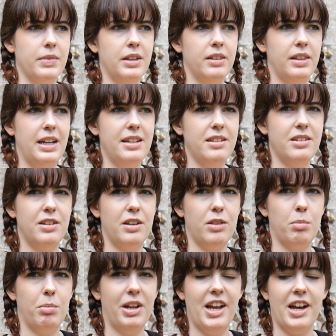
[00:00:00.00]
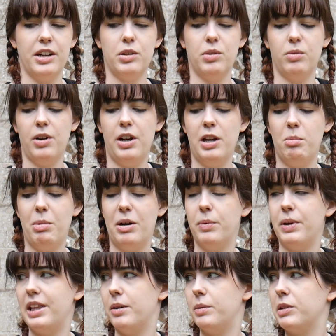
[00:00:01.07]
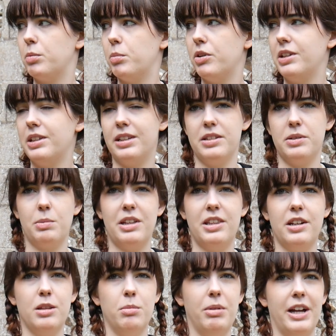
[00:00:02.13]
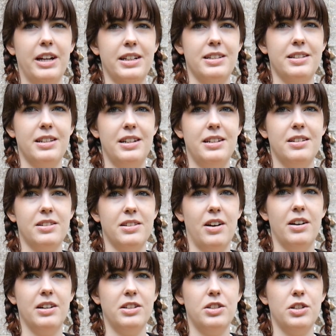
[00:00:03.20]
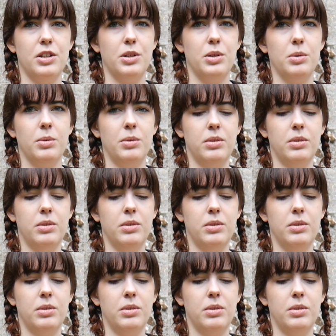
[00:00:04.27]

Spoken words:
There is another plaque right about where that one's pointing is where the other plaque is inside to